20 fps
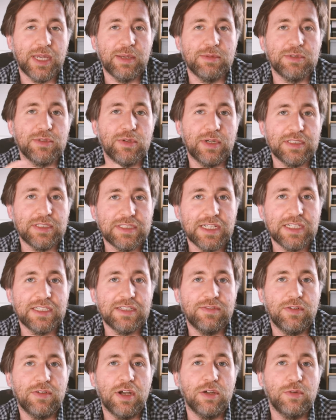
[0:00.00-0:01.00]
able to
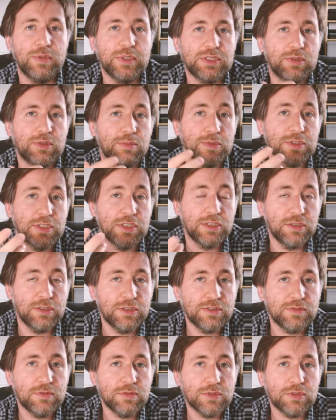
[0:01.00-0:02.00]
identify which one was the
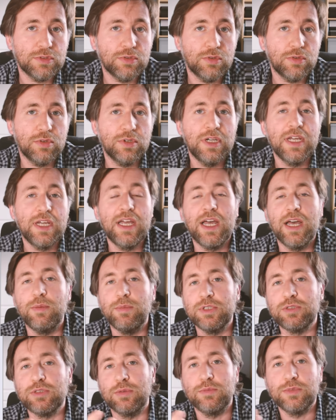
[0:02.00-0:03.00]
useful store and
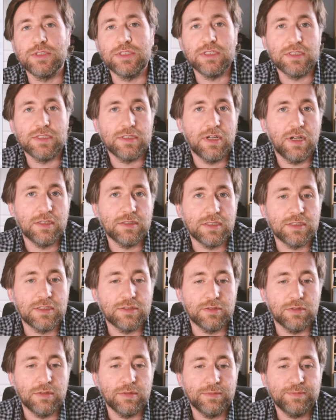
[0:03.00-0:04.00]
which one was the starting
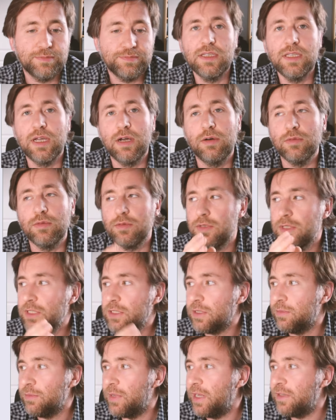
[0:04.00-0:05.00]
store. Now,
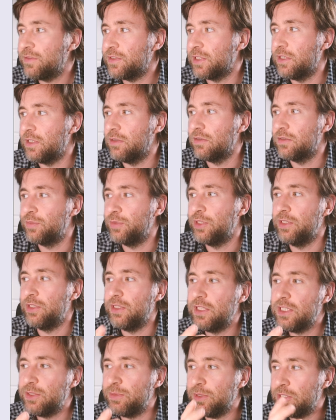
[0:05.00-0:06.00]
these are math skills, but you
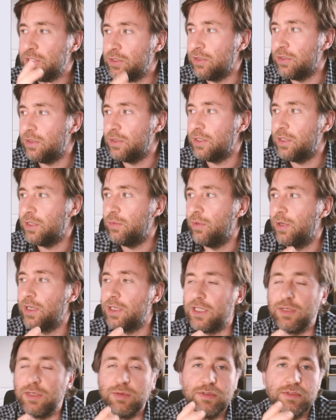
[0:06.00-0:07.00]
need to be good at
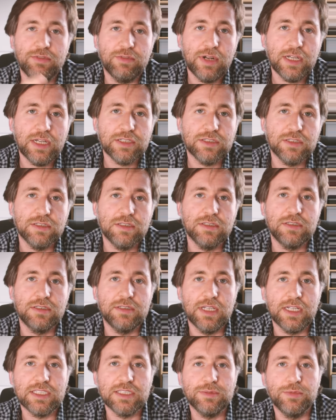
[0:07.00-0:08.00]
working with fractions,
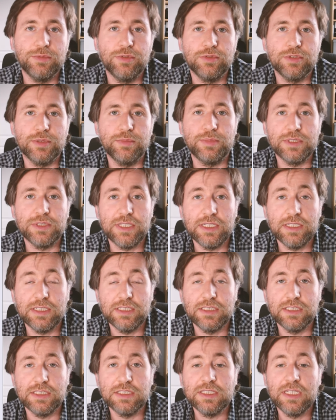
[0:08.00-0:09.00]
decimals, and
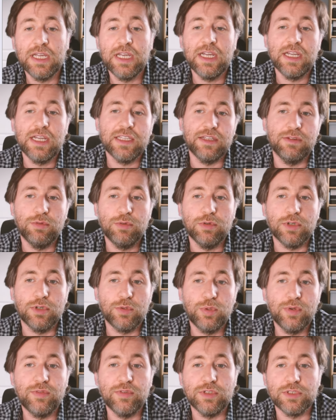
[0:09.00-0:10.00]
percentages. They're all
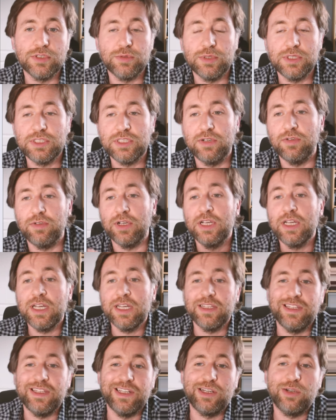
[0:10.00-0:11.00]
equivalent to each other.
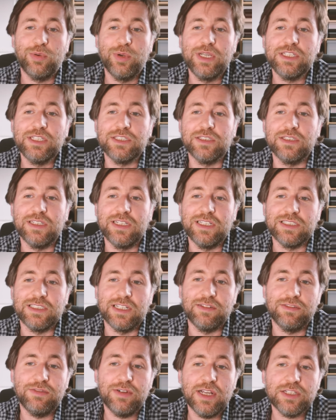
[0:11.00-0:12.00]
The equation is
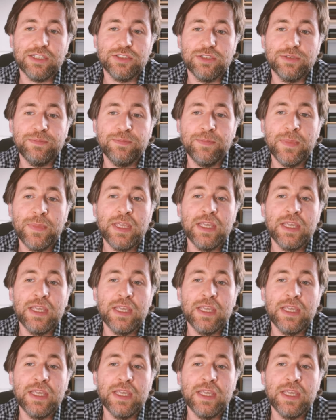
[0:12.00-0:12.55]
a fraction.